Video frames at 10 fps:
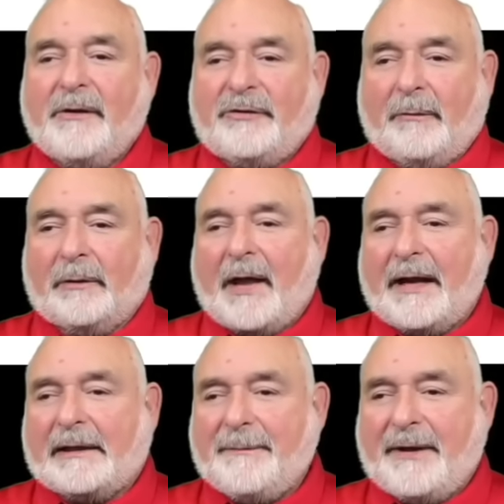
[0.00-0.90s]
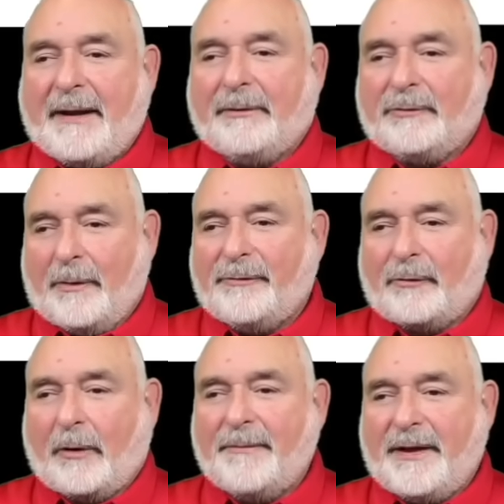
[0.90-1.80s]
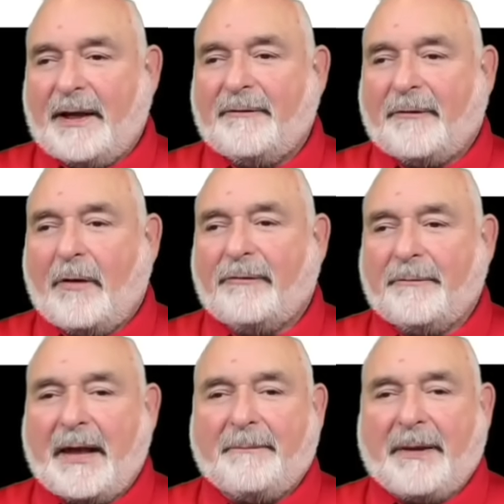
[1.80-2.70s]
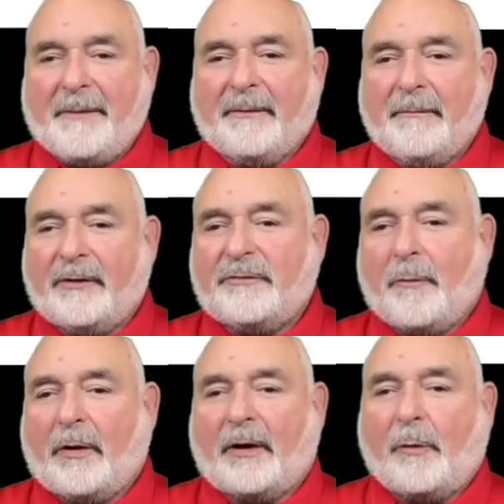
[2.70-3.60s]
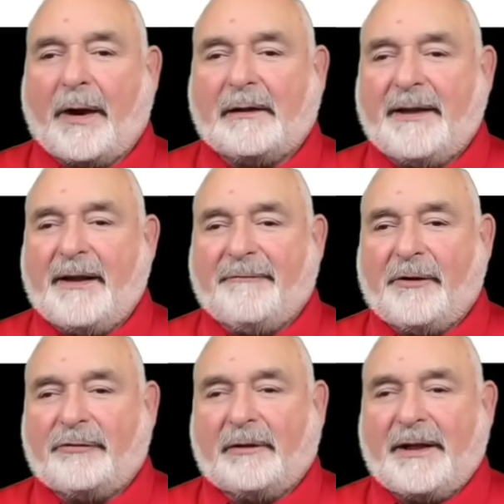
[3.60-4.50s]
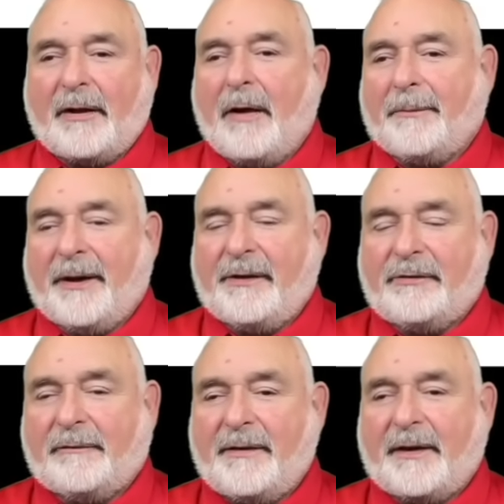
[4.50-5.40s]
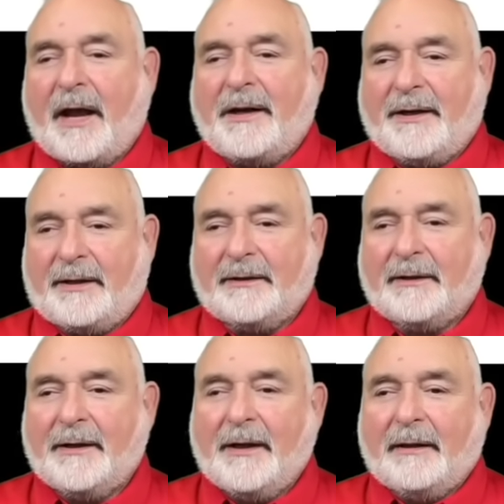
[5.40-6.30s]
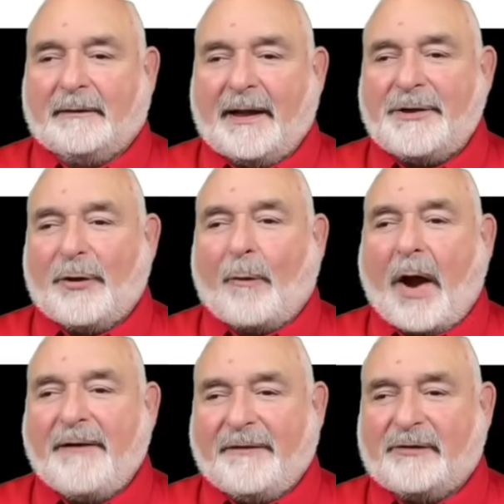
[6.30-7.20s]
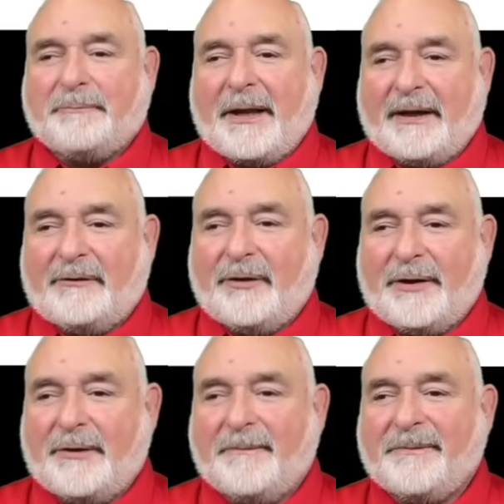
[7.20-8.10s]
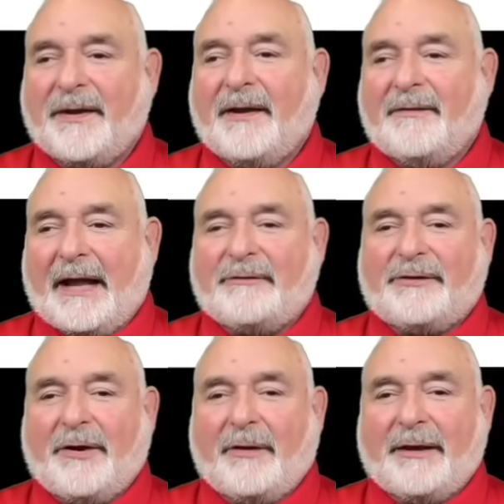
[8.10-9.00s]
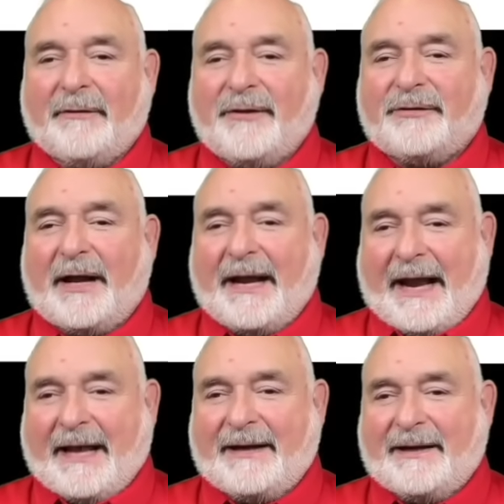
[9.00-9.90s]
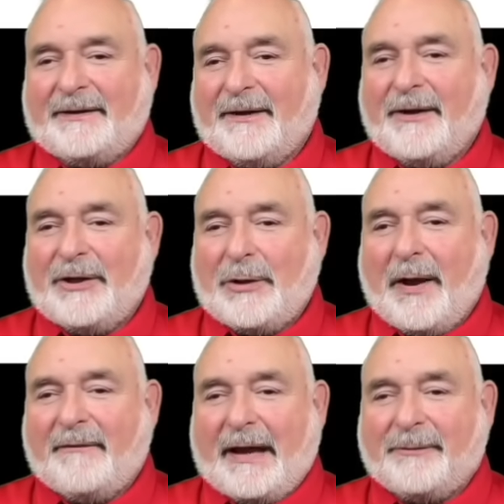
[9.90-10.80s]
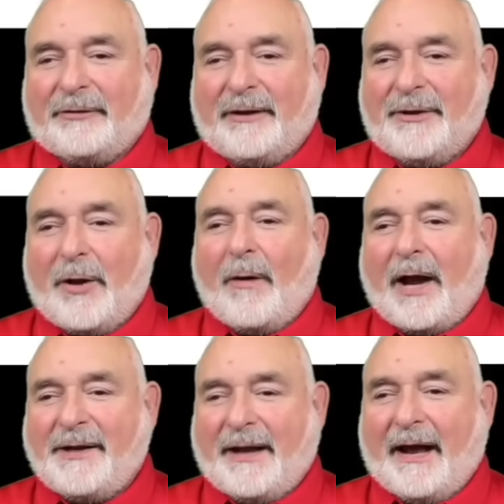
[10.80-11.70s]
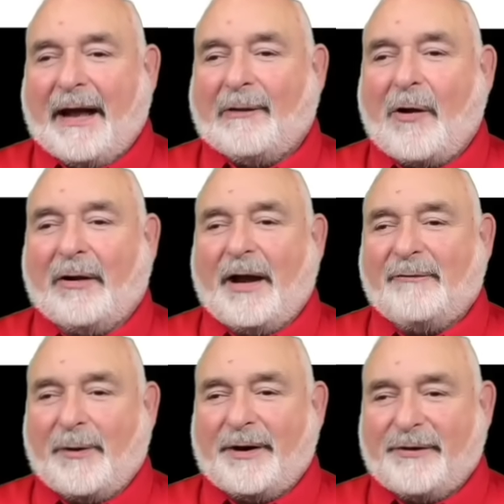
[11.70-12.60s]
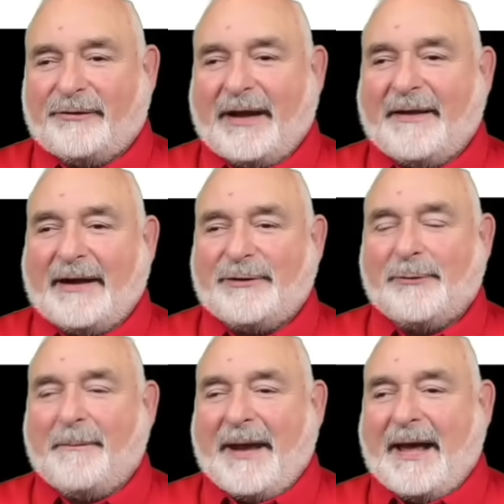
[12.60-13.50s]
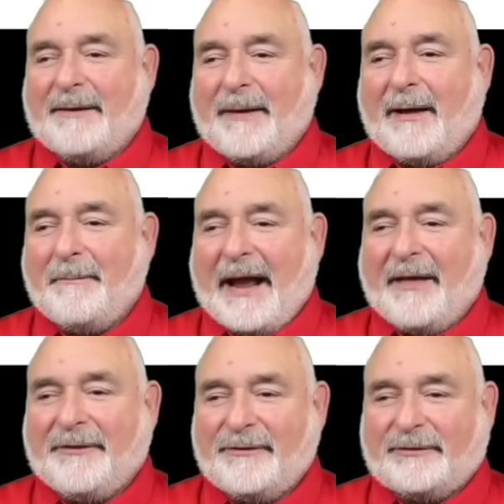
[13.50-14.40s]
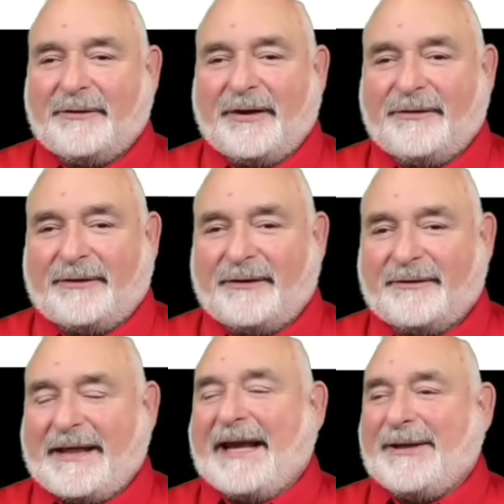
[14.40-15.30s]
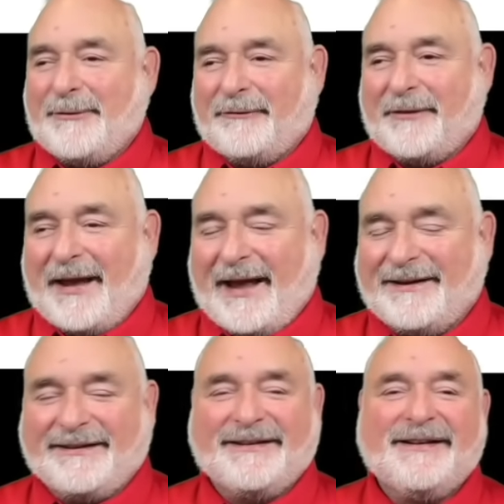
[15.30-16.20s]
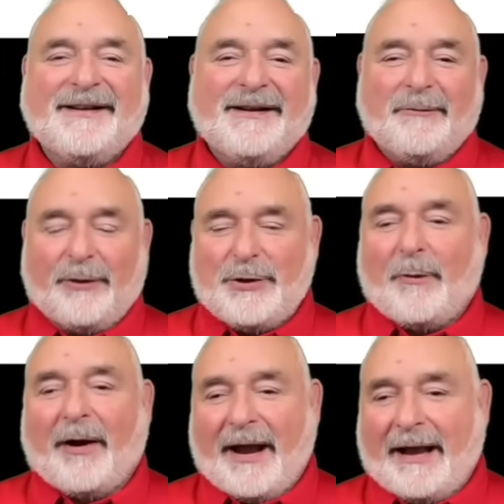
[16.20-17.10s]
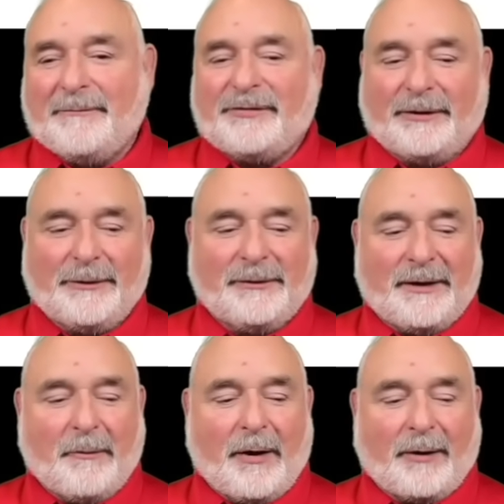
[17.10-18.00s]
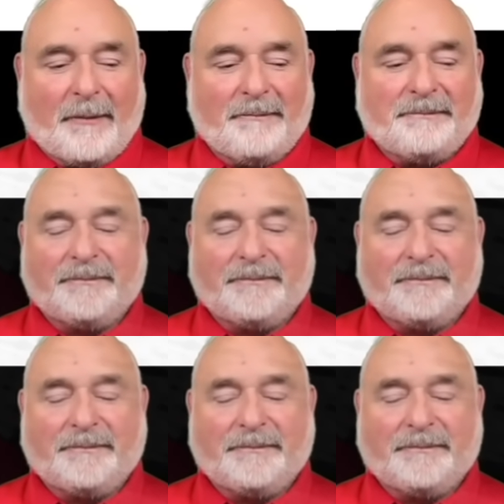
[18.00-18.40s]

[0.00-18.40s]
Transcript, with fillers: She will likely be able to absorb the info from that paper much more quickly, efficiently, comprehensively than I did. Let your wife explain it to you. That's the only reason I added it. You have absolutely no idea how long I've wanted to say that to a man about math and statistics. Thank you for that. Well, you are absolutely welcome.